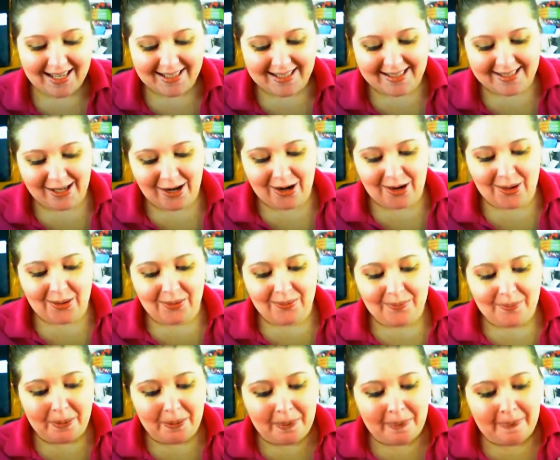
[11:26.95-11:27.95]

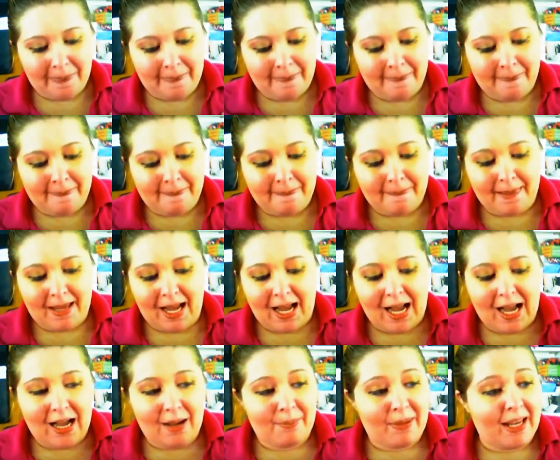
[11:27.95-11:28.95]
So
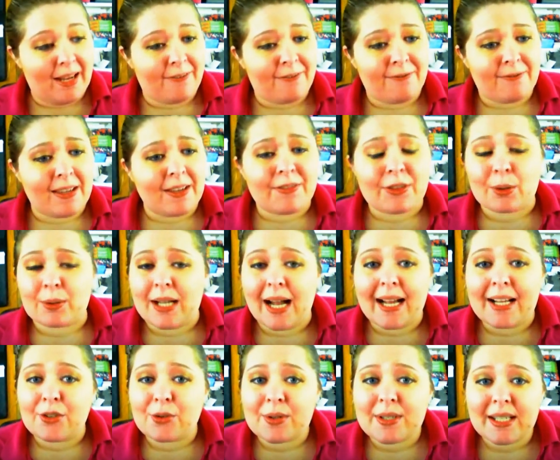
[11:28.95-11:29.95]
if they're
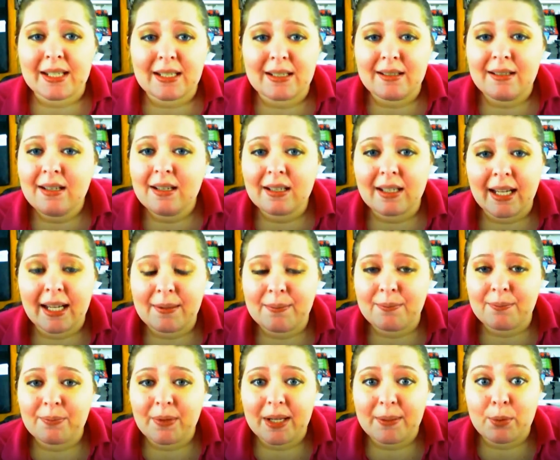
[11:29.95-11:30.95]
not interested
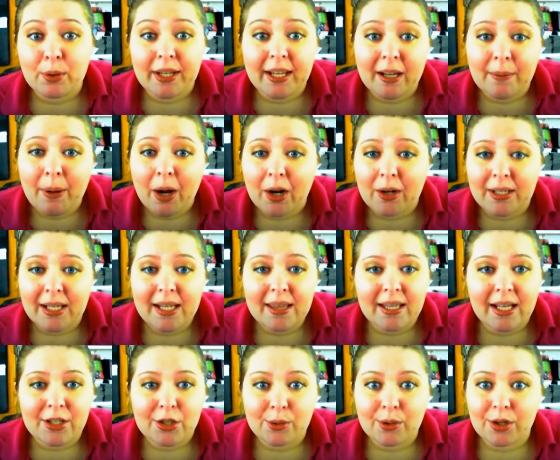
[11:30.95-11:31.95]
in booking a party,
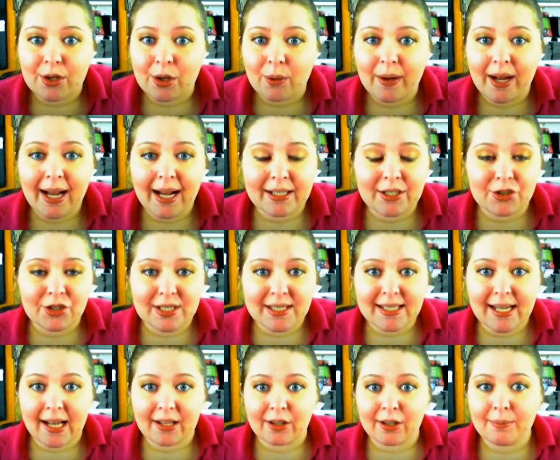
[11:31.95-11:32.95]
then you can go ahead and
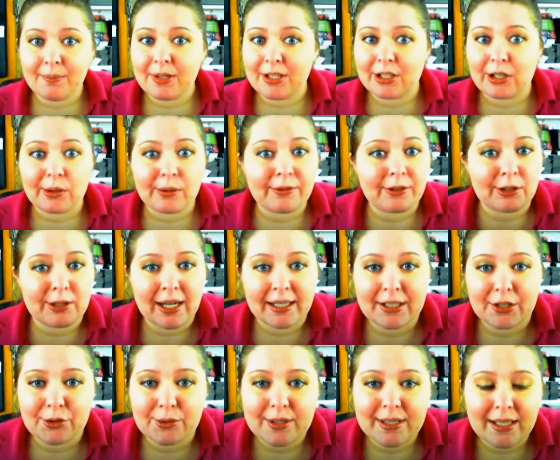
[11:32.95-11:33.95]
just tell them, you know, if you're
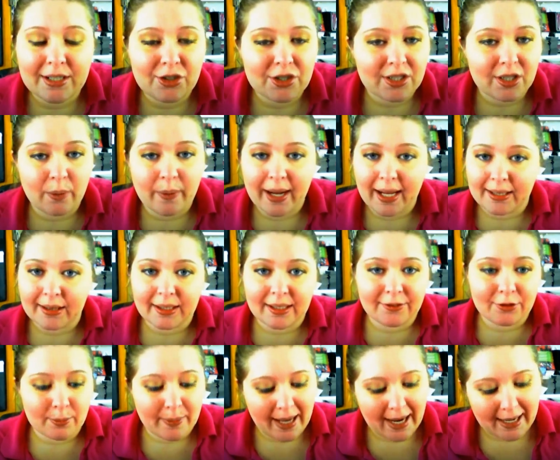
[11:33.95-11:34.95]
not interested, just go ahead and
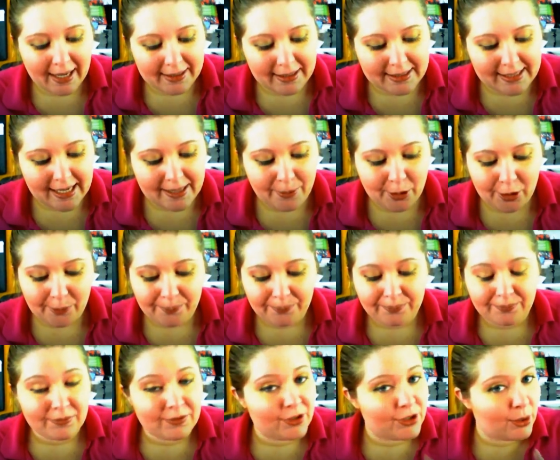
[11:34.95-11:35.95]
leave your bag on the table.
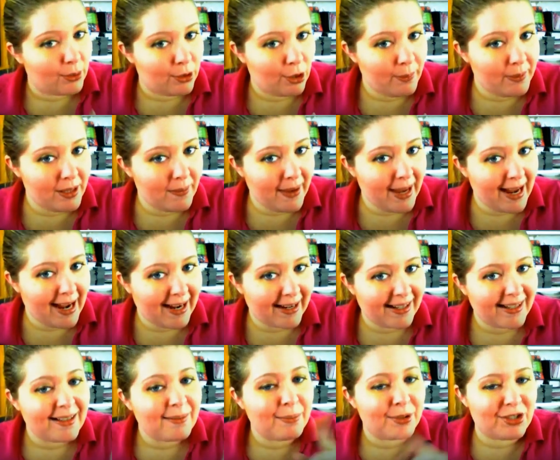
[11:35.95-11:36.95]
Don't open the
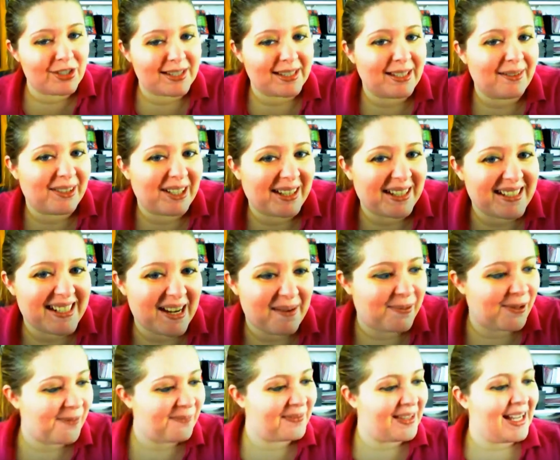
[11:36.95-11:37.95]
bag, but just leave it on the
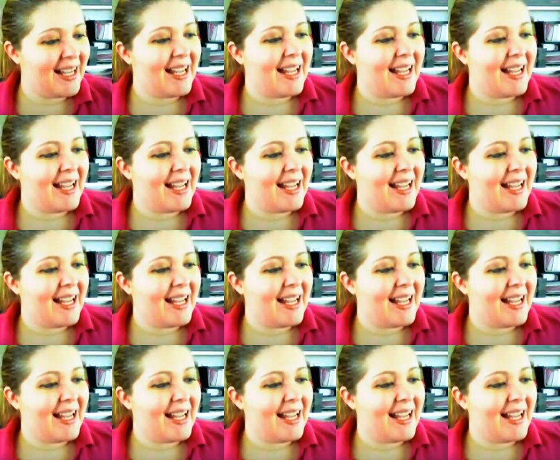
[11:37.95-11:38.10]
table.